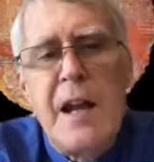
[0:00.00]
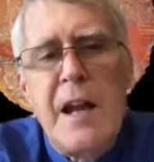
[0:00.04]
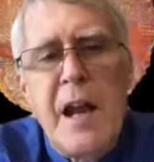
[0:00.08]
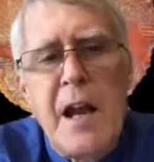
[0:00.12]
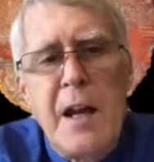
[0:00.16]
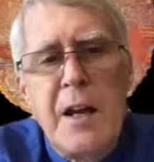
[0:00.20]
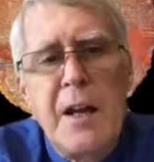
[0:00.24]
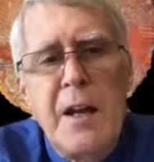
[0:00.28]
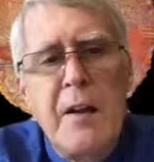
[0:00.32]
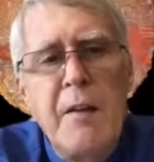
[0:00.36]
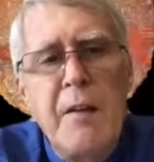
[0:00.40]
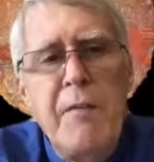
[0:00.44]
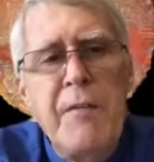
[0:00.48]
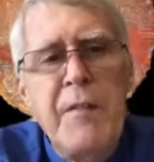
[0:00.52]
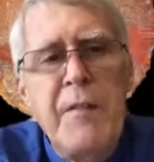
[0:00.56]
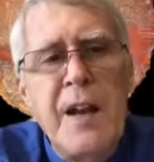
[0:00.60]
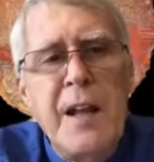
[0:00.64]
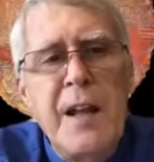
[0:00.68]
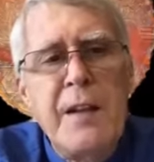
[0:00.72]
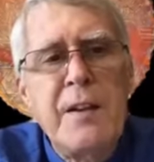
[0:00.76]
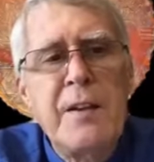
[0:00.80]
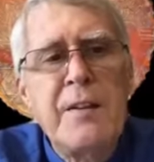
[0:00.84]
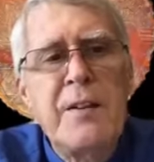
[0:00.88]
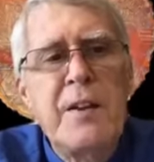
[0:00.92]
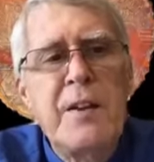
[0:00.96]
and if
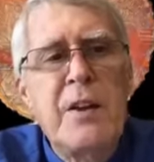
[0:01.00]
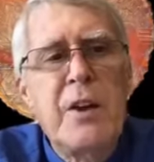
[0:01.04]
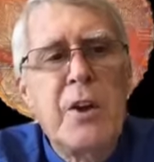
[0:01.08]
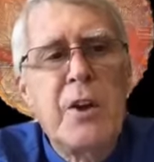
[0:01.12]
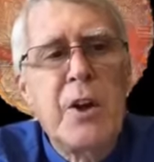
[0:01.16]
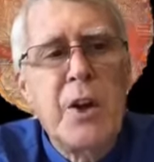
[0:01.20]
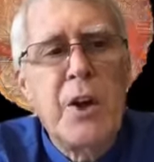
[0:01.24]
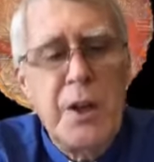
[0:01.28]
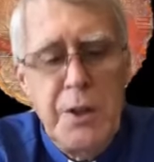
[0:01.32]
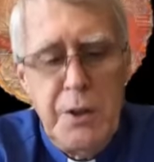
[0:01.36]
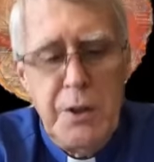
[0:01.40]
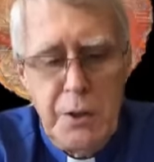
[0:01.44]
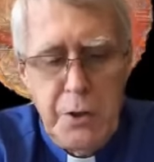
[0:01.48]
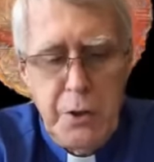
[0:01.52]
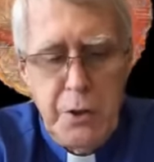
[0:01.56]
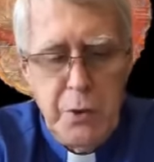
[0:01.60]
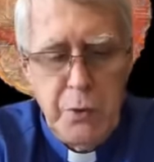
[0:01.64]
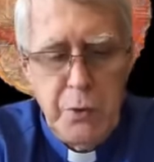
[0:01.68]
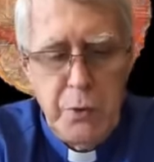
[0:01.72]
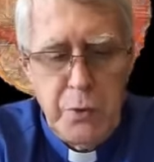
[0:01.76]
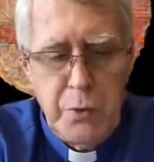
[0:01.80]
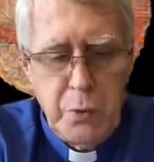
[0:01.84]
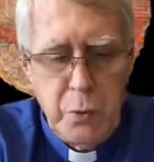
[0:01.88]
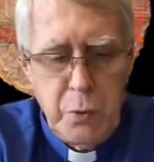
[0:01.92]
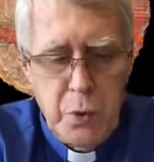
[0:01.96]
necessary,
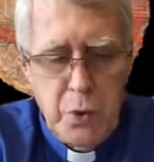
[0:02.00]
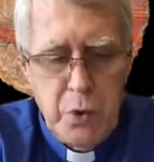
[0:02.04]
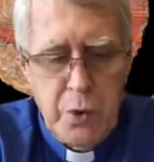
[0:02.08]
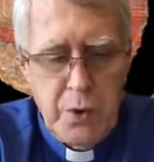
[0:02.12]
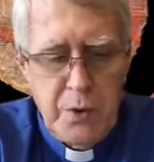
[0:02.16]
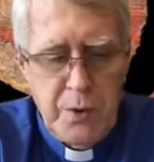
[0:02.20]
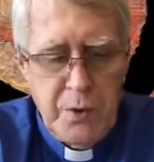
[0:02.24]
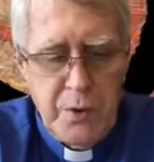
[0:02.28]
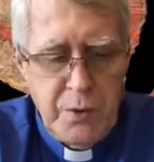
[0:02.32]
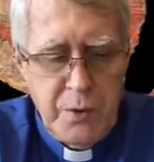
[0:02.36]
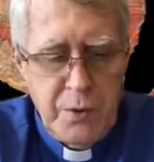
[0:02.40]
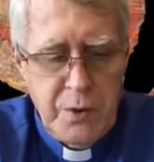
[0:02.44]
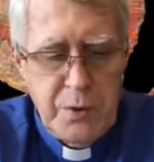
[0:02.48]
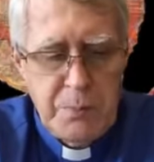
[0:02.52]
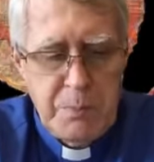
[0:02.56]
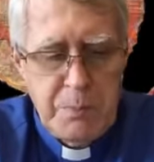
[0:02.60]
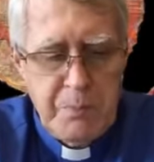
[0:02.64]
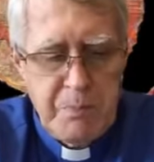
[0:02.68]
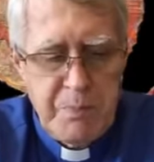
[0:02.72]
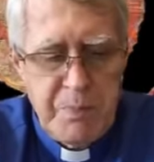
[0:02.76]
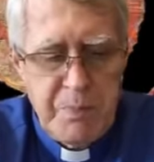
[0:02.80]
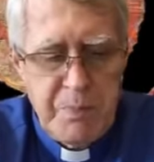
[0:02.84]
use words.